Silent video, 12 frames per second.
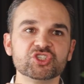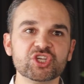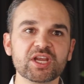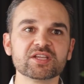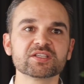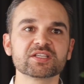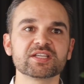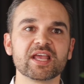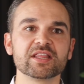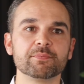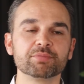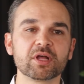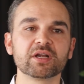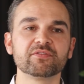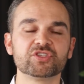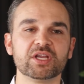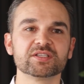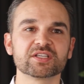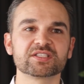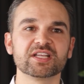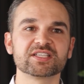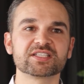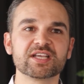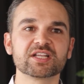Jesus and the blood of Jesus that
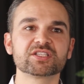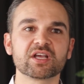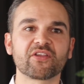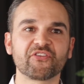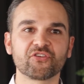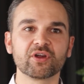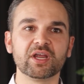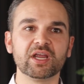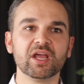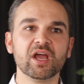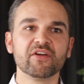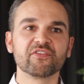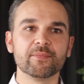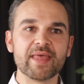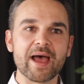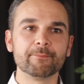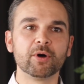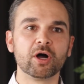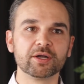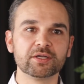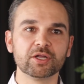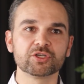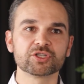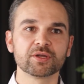sets us free from that
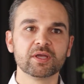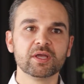bondage.